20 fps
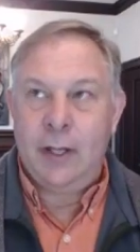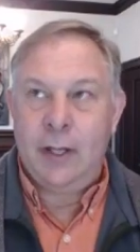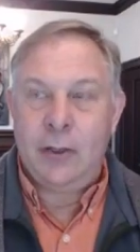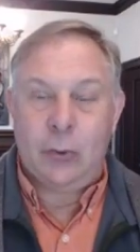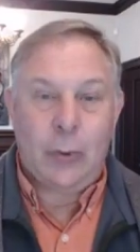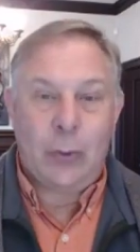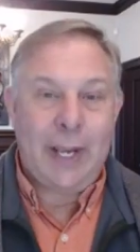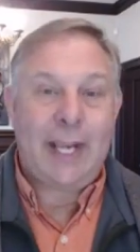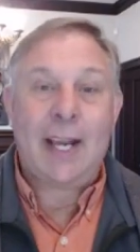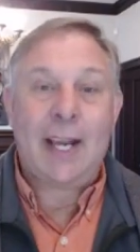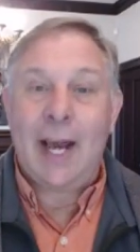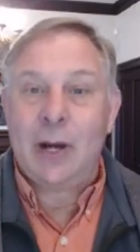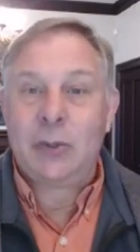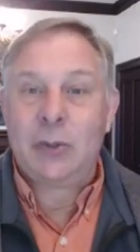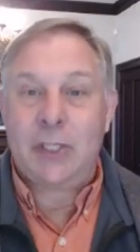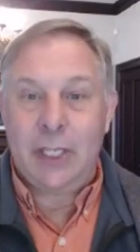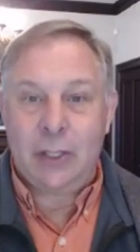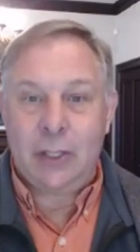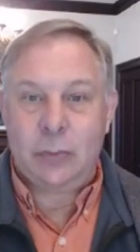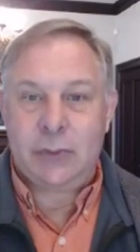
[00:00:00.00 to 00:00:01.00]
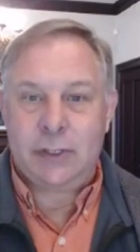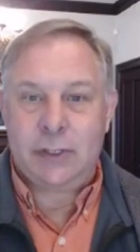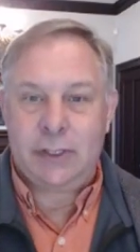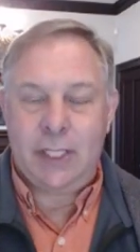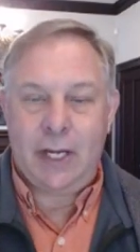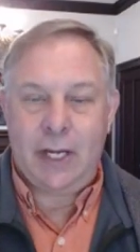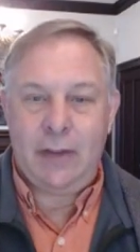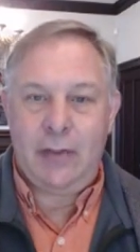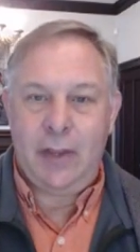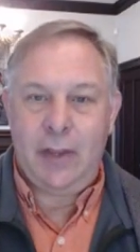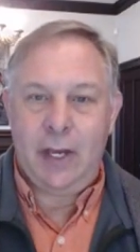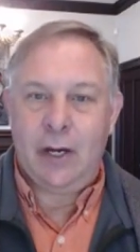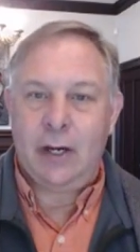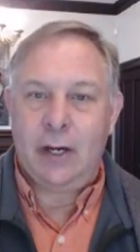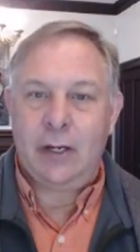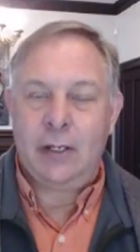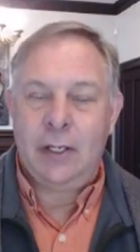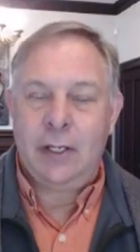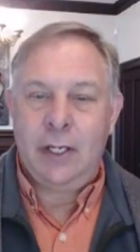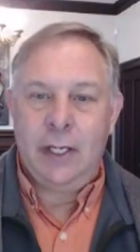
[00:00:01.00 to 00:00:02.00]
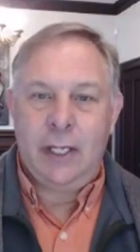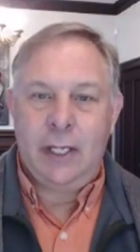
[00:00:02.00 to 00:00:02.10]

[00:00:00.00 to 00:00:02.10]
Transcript: the way counting was done there,